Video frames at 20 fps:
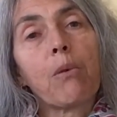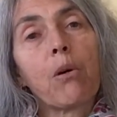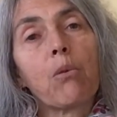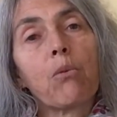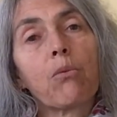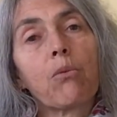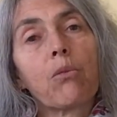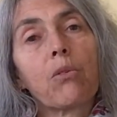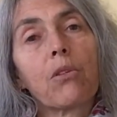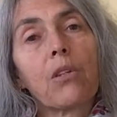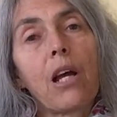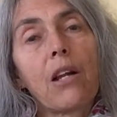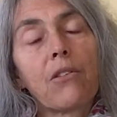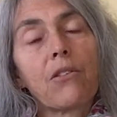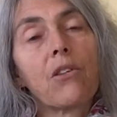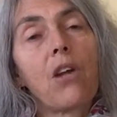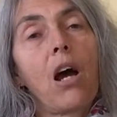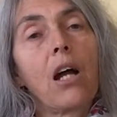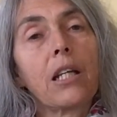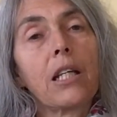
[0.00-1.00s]
but
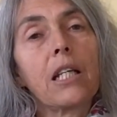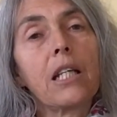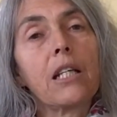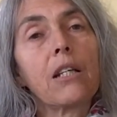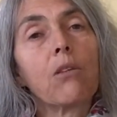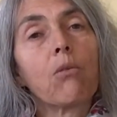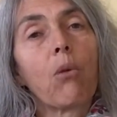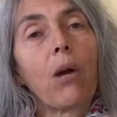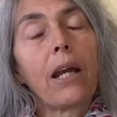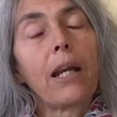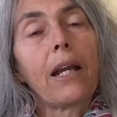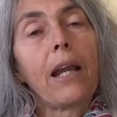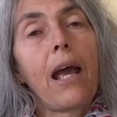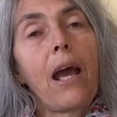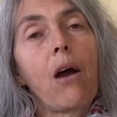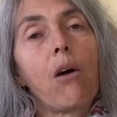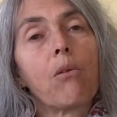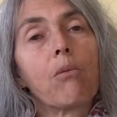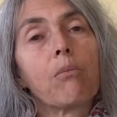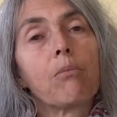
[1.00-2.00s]
that's not needed right
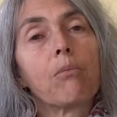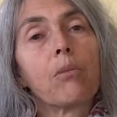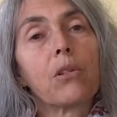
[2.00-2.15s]
now.